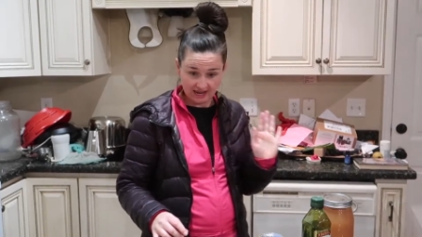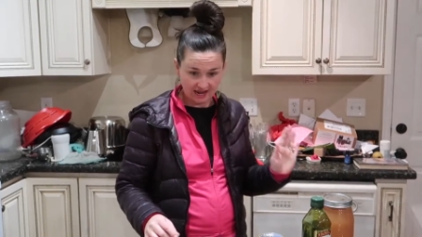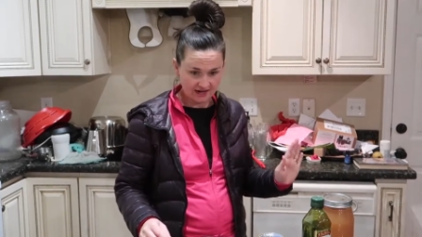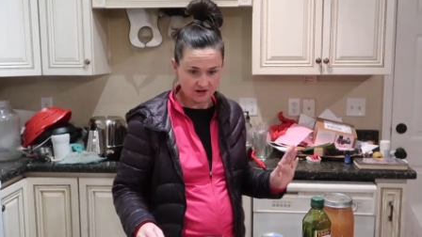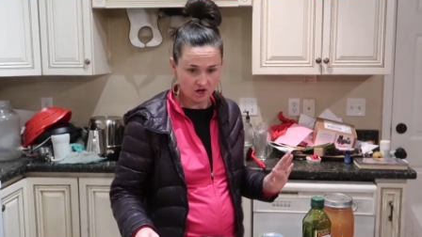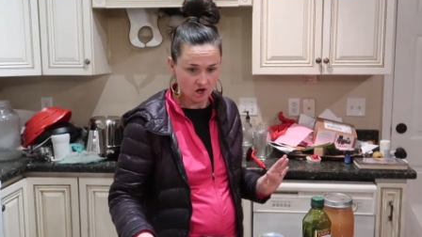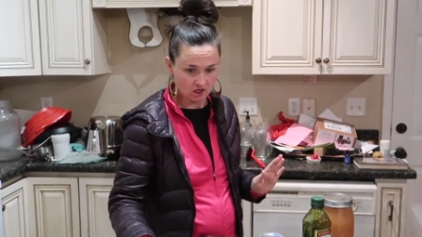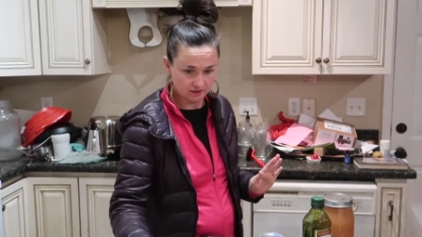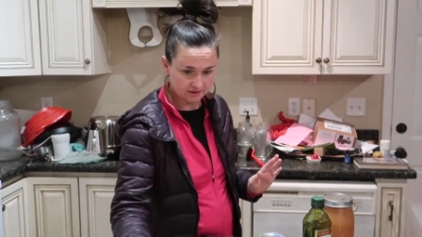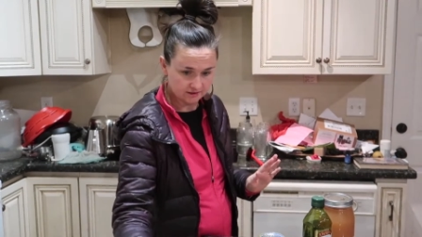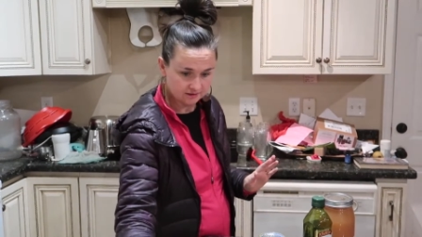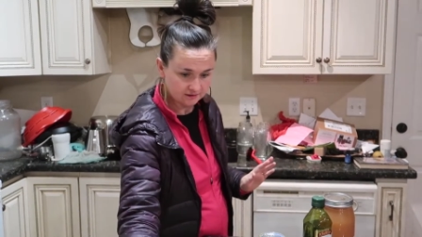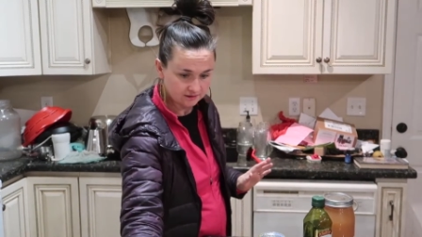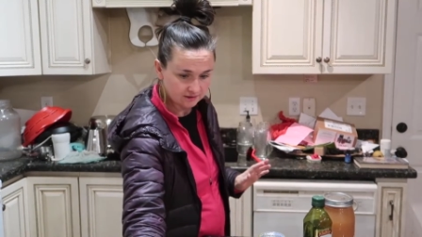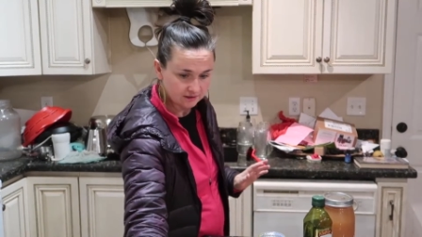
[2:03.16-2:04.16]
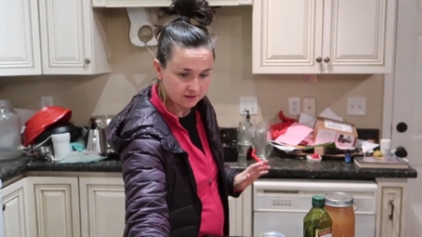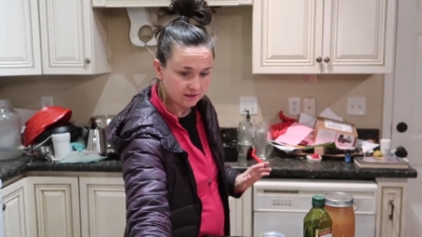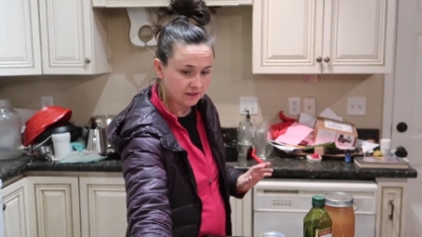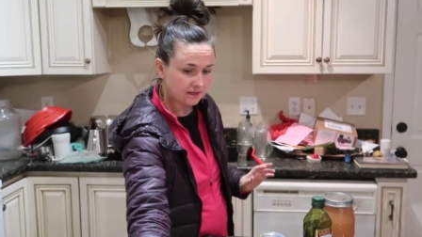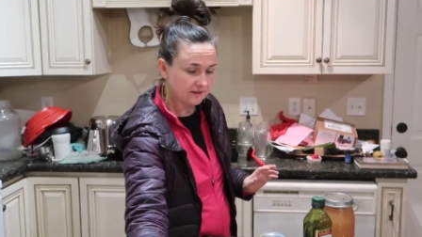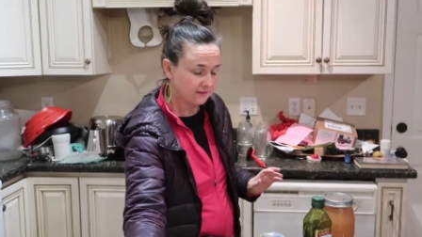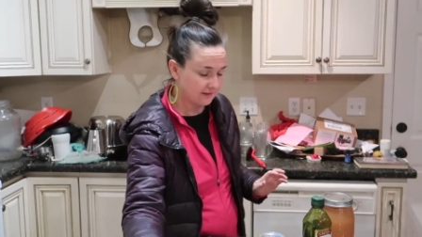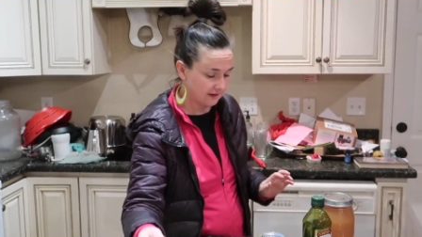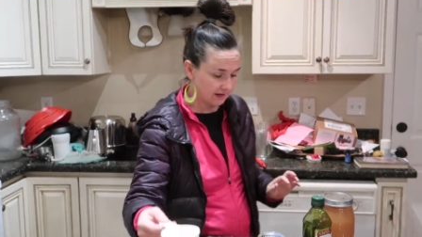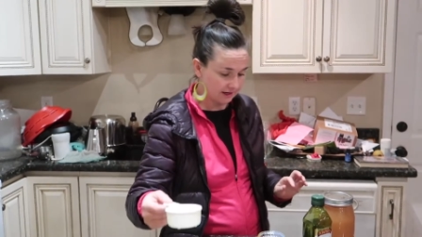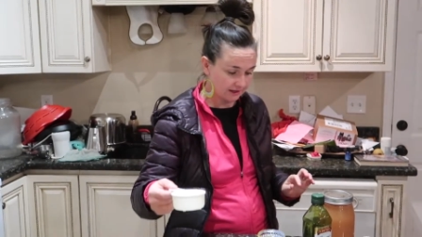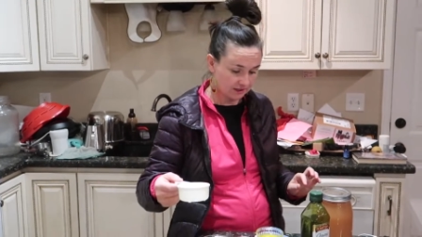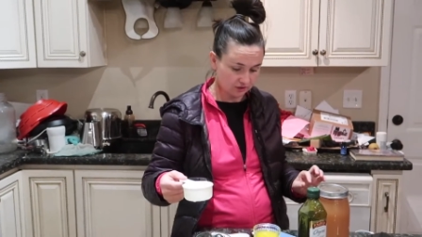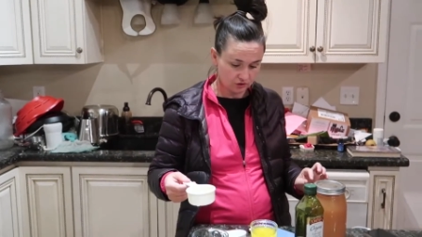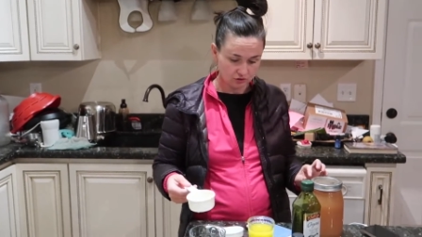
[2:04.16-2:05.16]
cannot, then
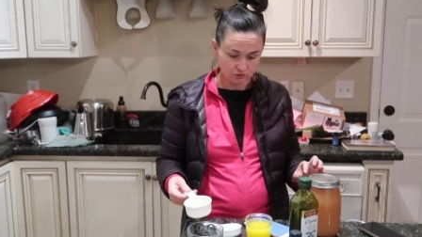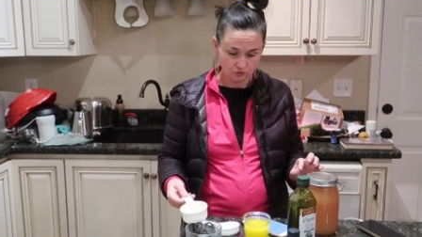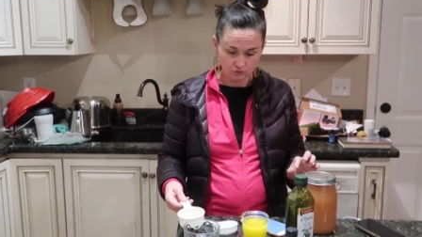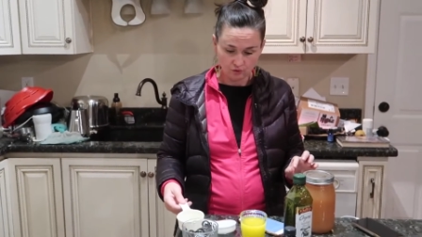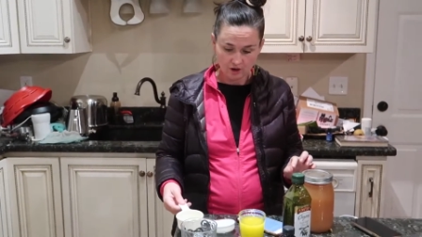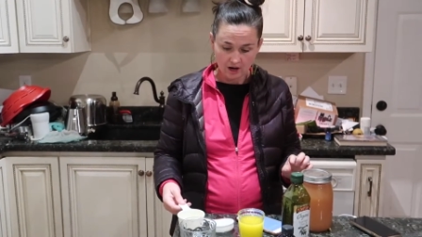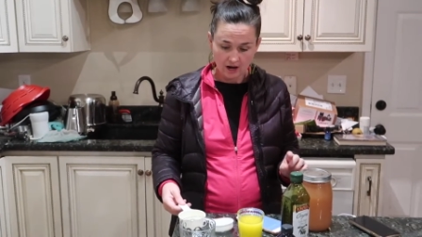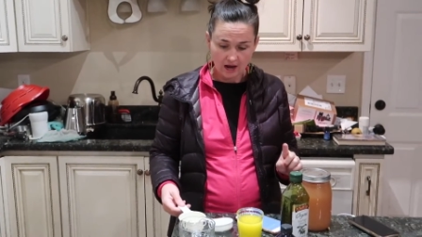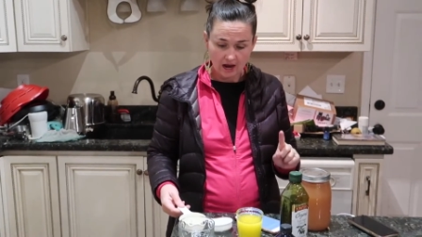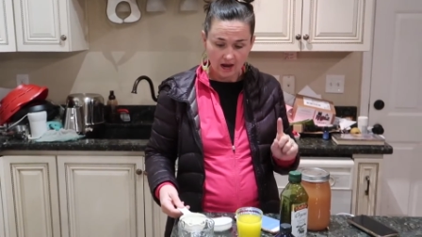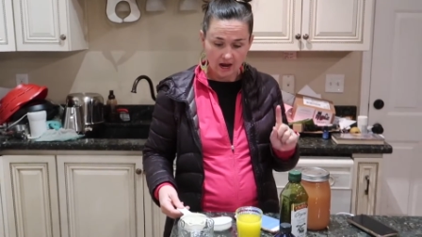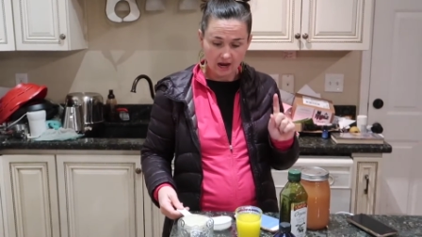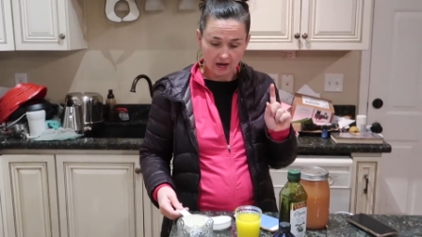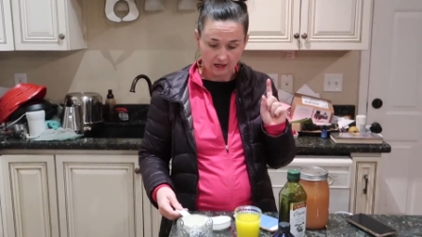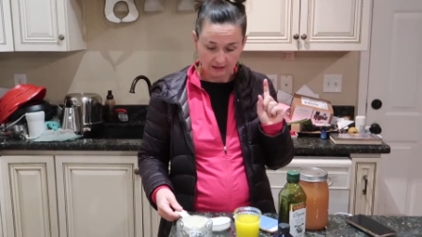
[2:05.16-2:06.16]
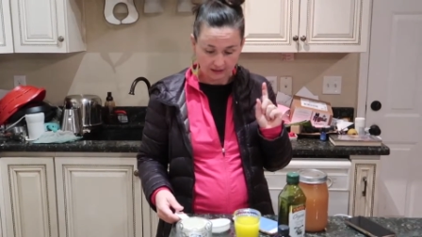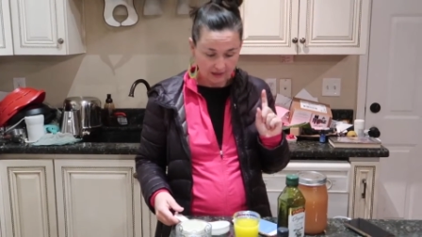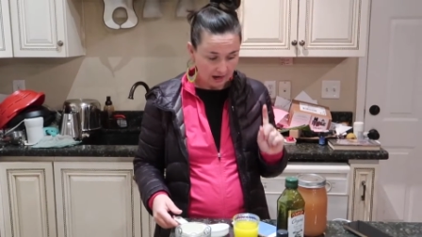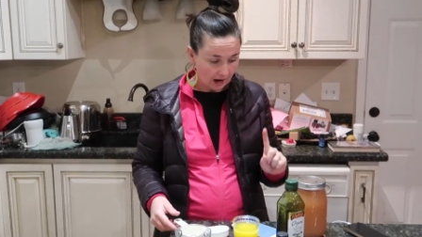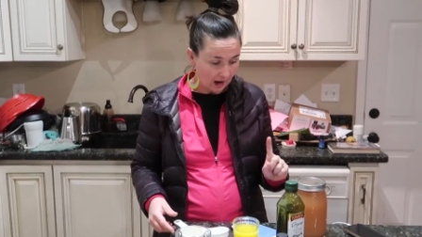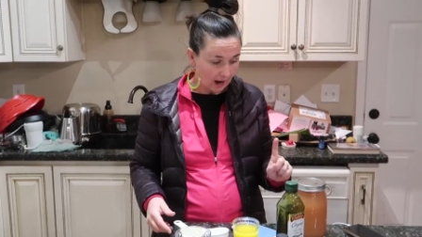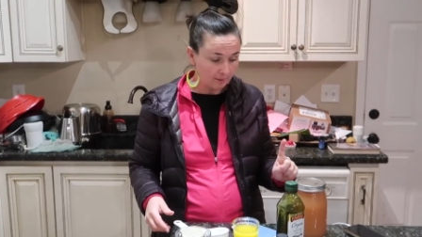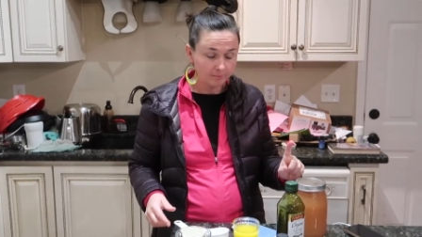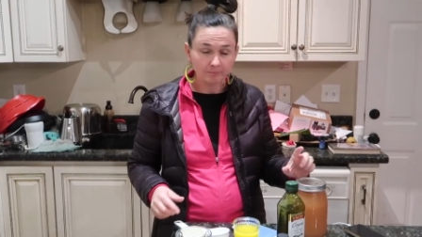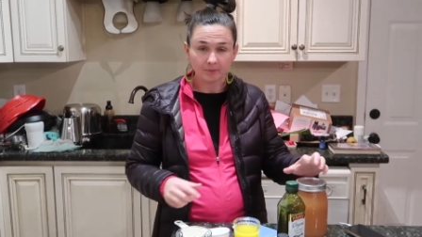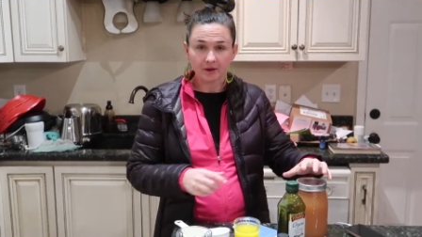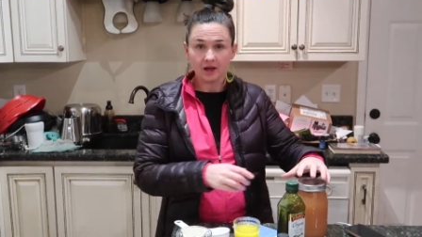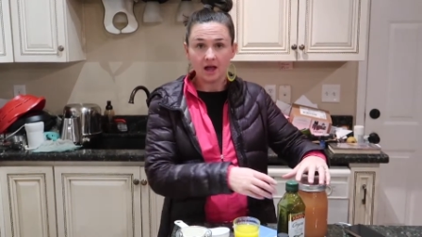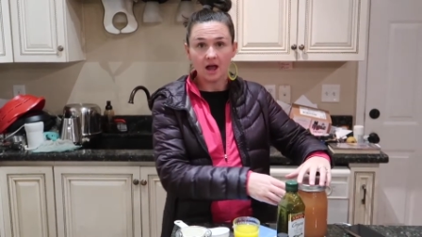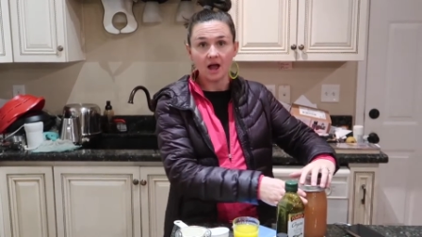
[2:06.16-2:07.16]
I can do a cup
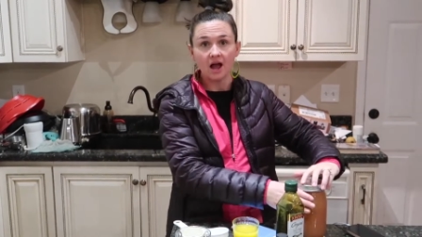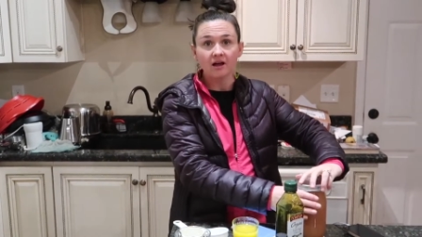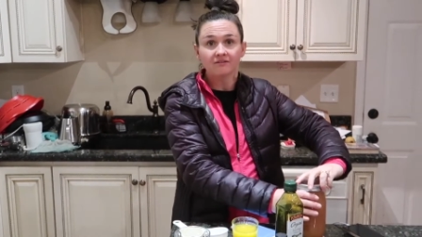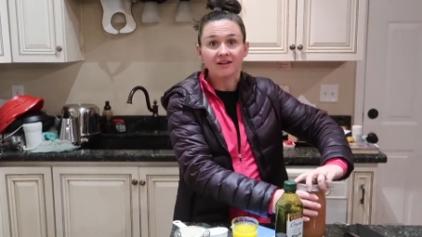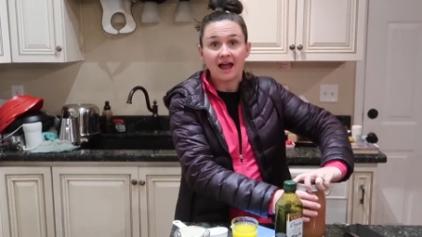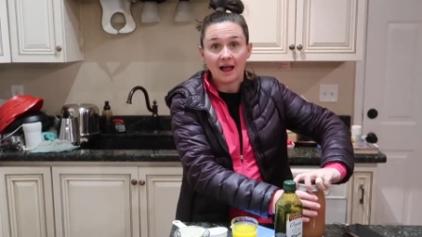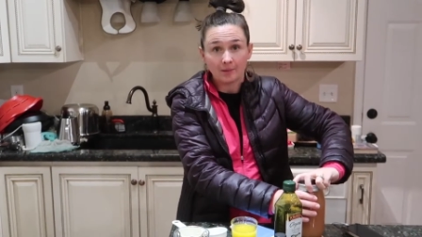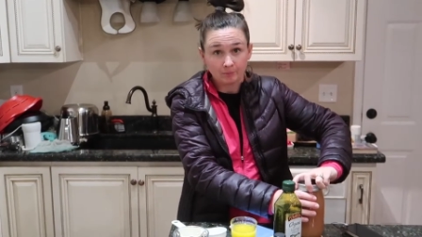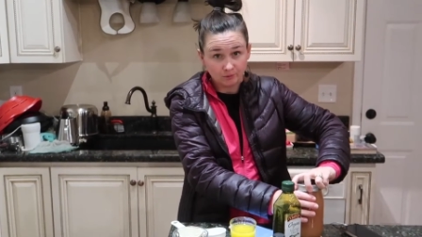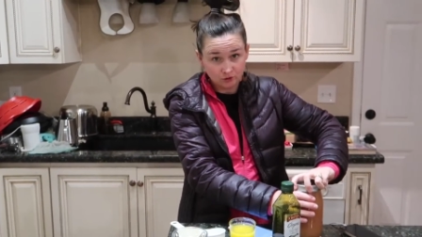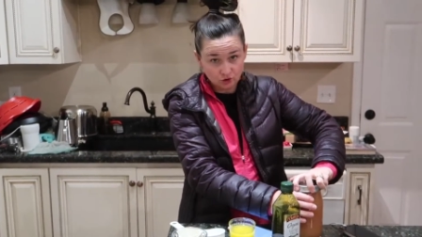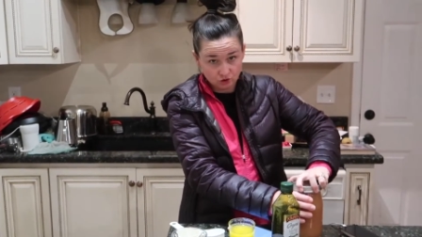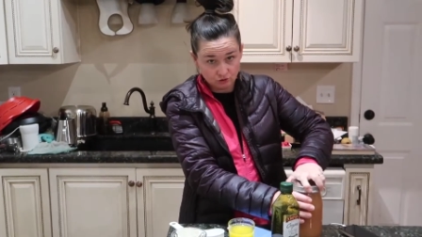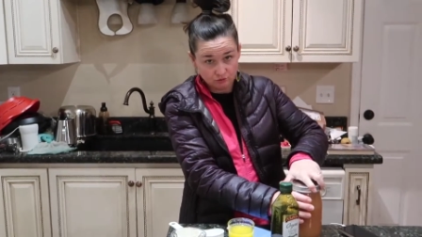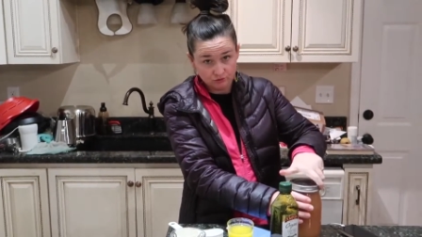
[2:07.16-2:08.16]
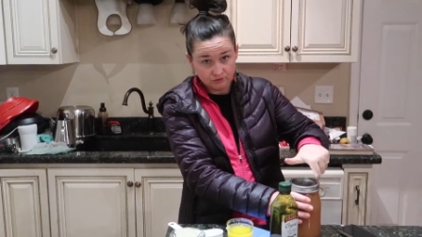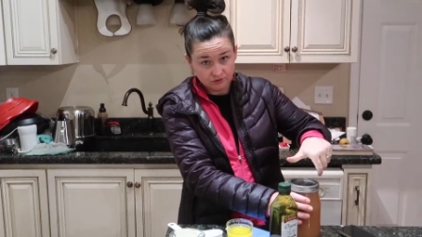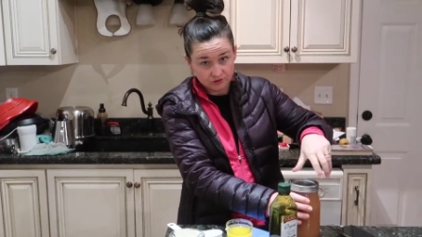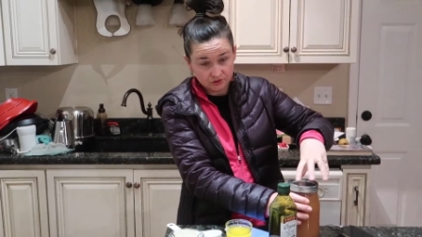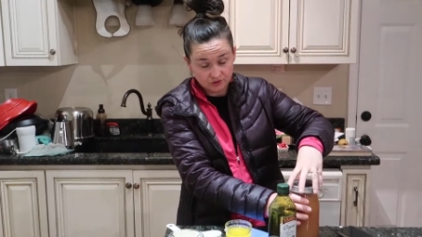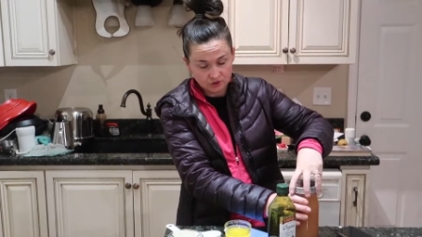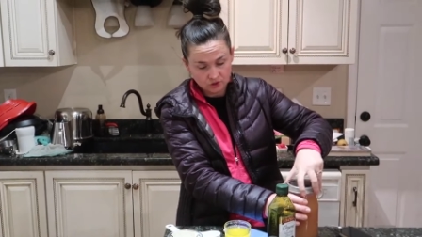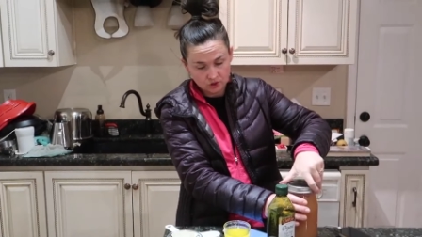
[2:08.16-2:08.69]
of apple juice